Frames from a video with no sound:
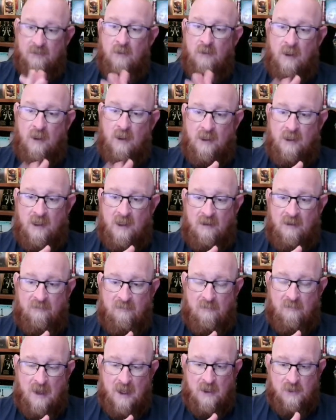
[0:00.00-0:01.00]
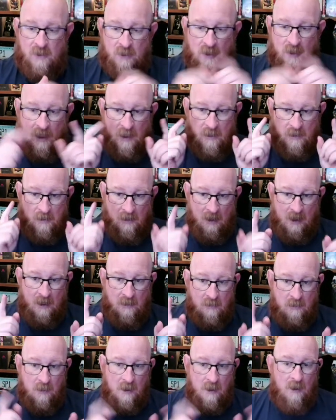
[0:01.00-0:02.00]
gets all of that information, and
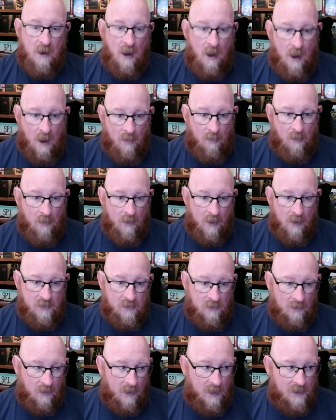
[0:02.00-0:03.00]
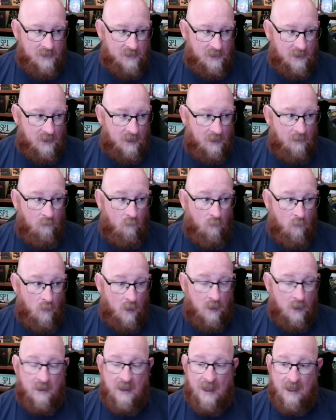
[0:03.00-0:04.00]
then you can operationalize it and
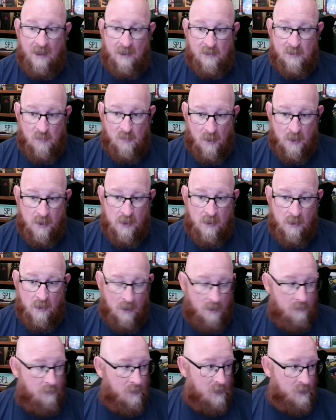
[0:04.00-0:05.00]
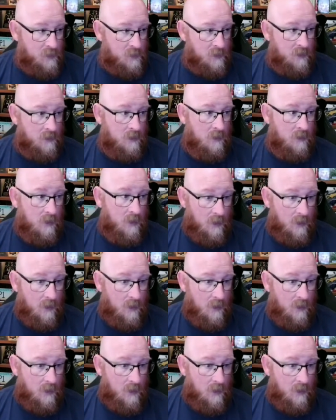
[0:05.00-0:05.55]
work that as part of your H U D mission.